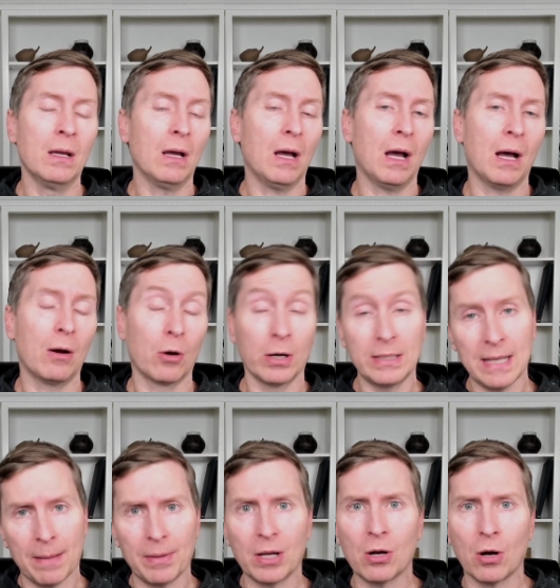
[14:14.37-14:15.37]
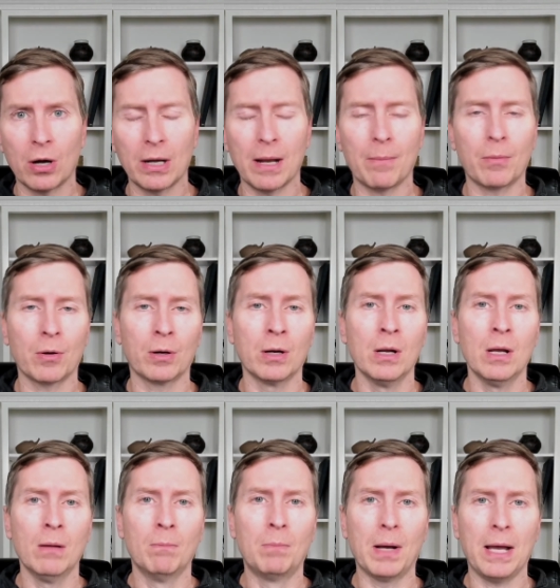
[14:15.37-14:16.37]
or a debit card number,
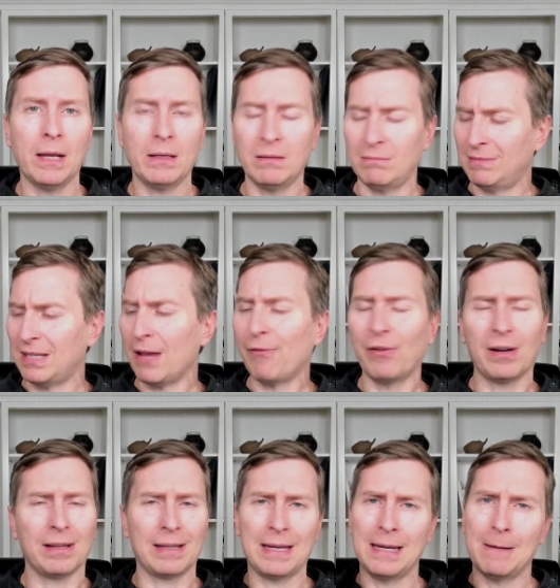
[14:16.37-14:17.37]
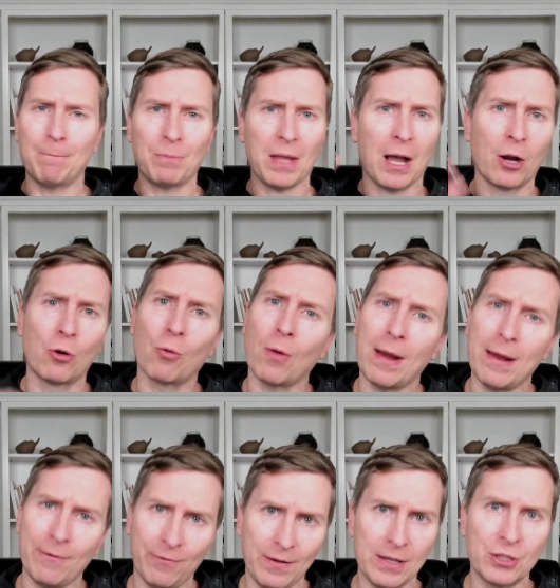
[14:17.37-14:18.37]
but definitely a
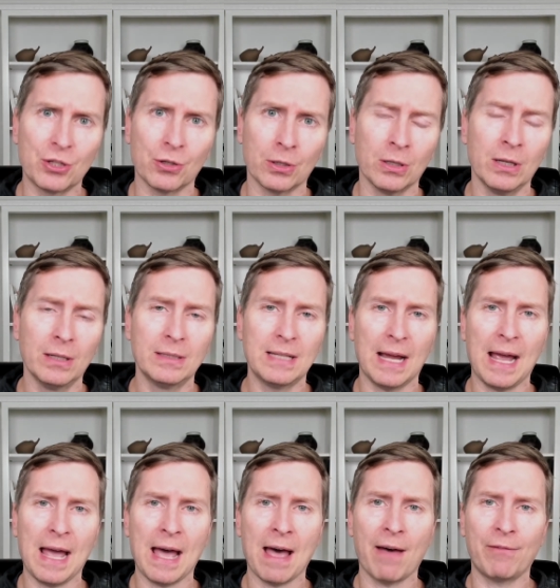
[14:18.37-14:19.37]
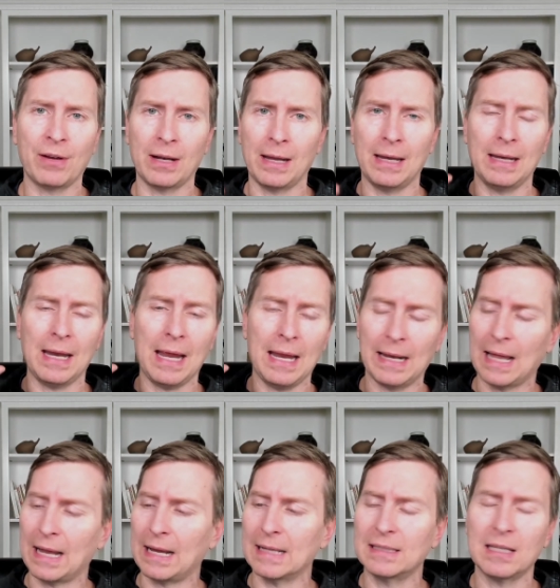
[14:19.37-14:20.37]
great feature to have. And
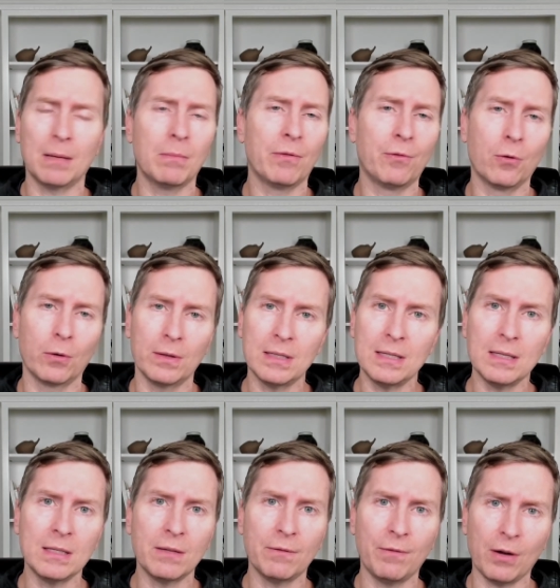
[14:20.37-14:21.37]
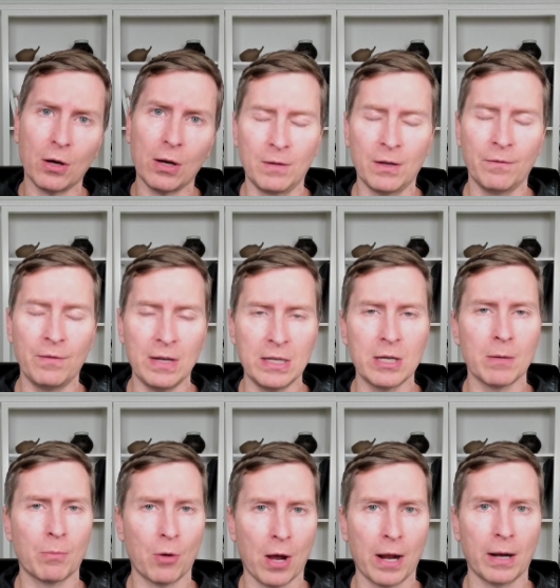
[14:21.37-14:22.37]
like I said before, this is a very convenient
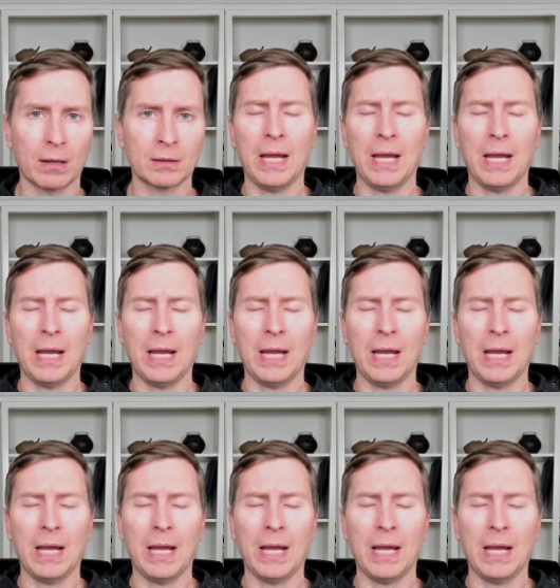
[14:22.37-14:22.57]
product.